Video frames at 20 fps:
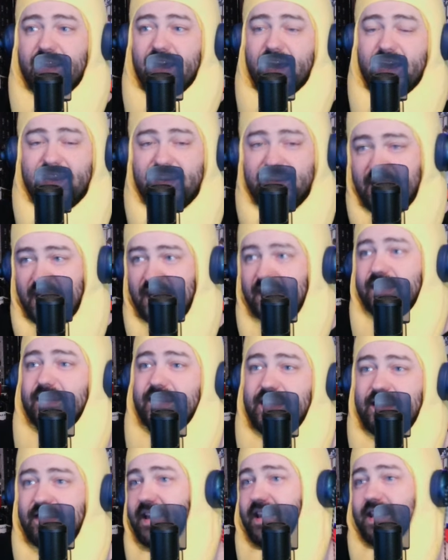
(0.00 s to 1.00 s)
a
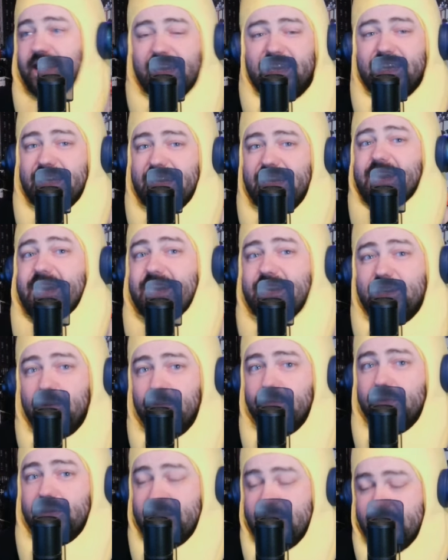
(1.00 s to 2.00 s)
Nutley that he need
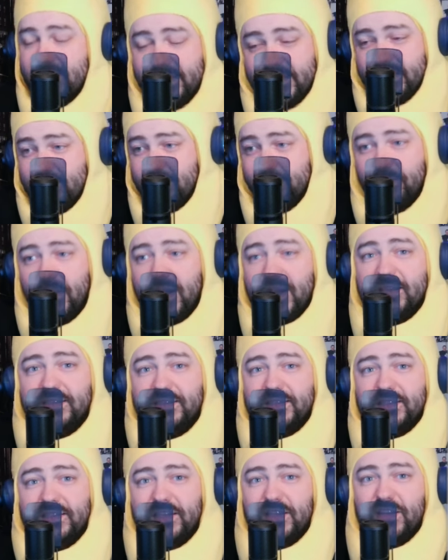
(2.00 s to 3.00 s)
to
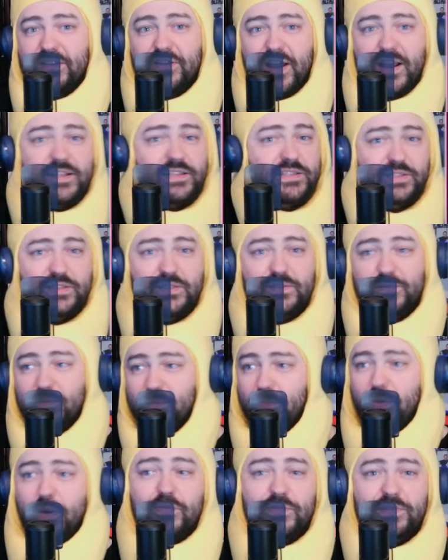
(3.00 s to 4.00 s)
bust, you're not
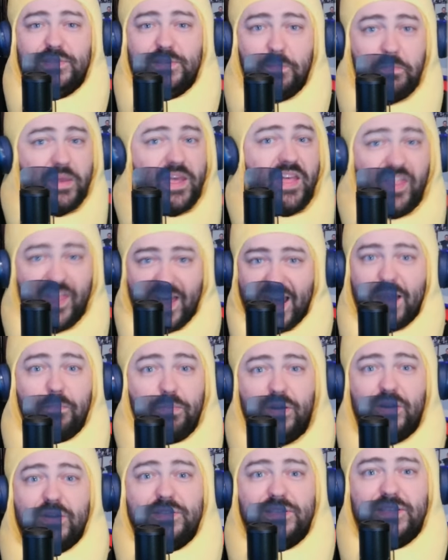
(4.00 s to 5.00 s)
supposed to be that
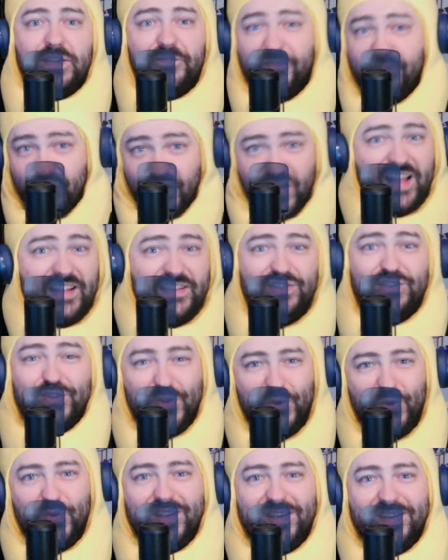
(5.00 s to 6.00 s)
person for that
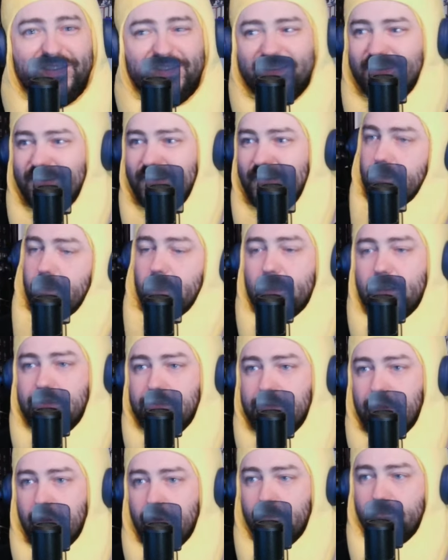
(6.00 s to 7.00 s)
student.
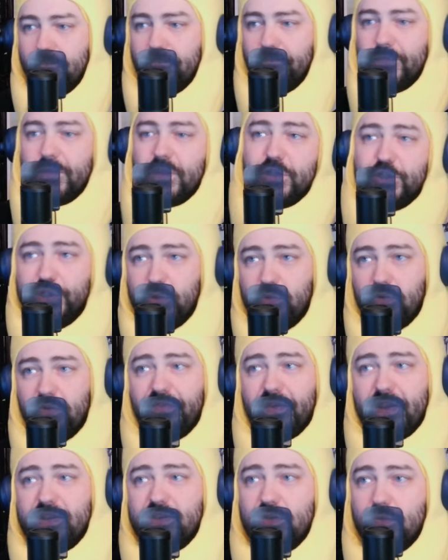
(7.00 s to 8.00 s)
So she will
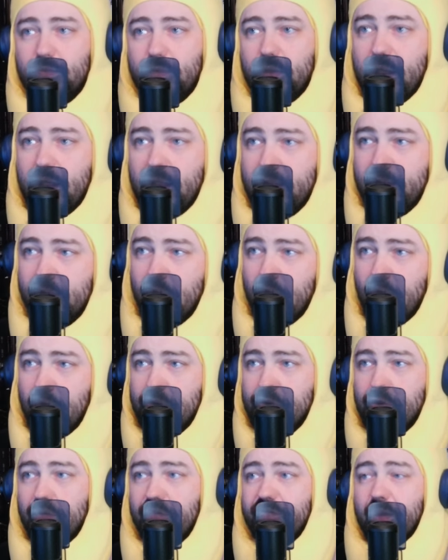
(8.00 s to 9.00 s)
face
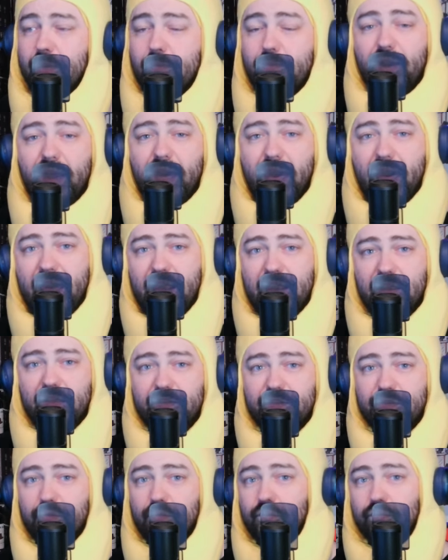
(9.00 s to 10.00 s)
court November 8th.
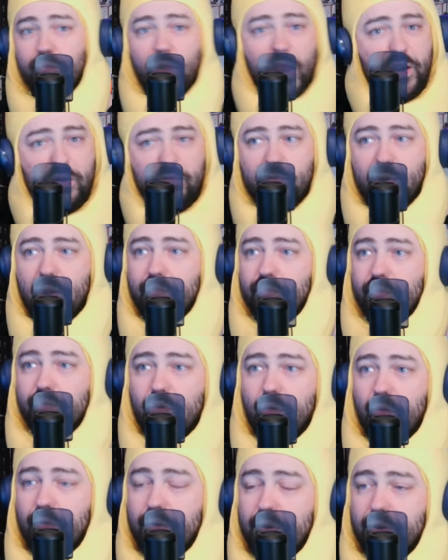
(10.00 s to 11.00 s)
So right around the
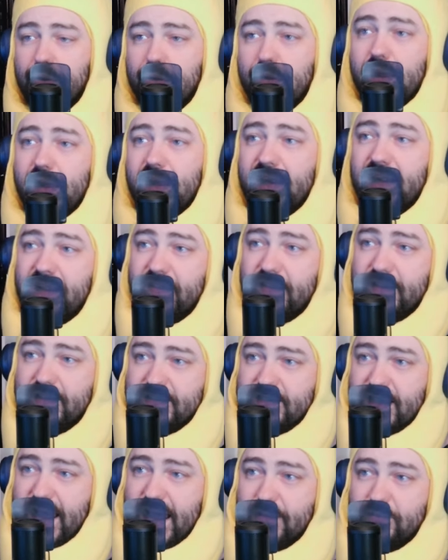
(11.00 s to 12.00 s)
corner. This
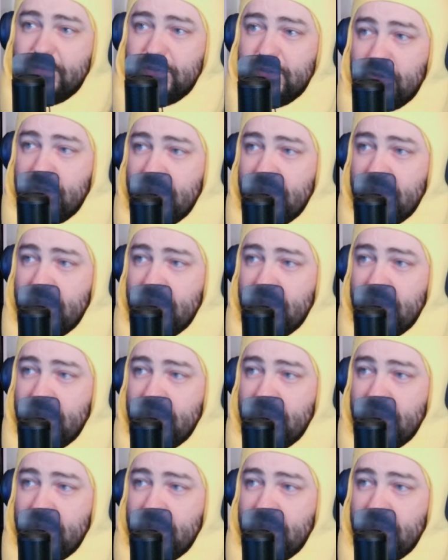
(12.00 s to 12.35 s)
is absolutely